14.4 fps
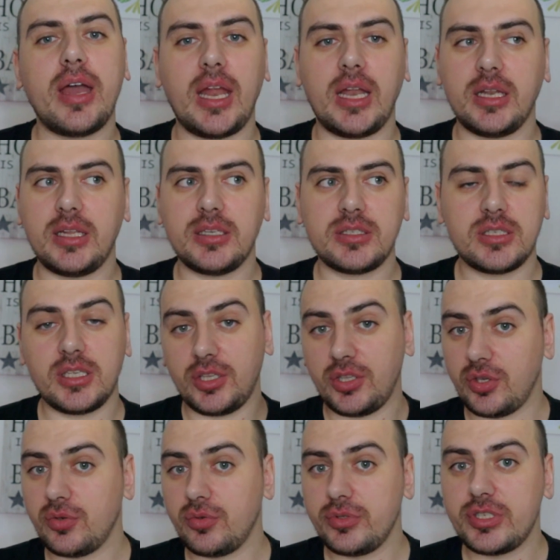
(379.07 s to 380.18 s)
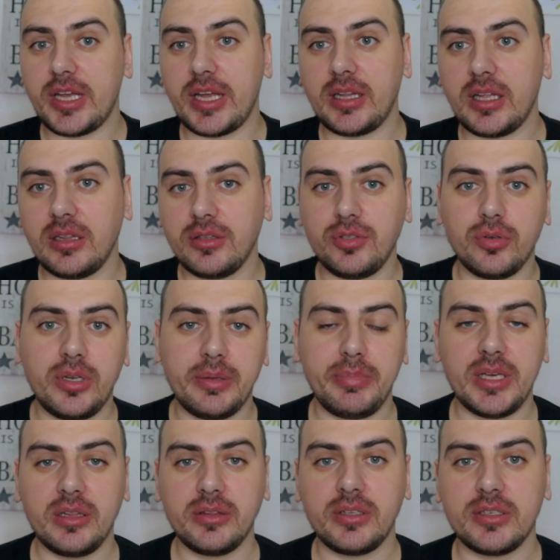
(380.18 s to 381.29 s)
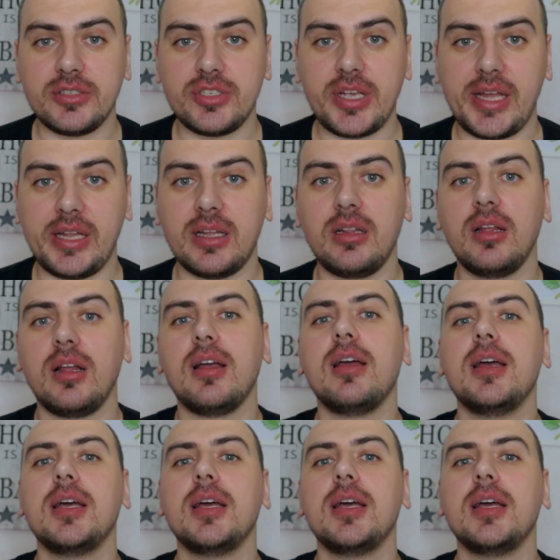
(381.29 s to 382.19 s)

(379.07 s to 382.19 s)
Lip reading: and this new channel, newly built channel.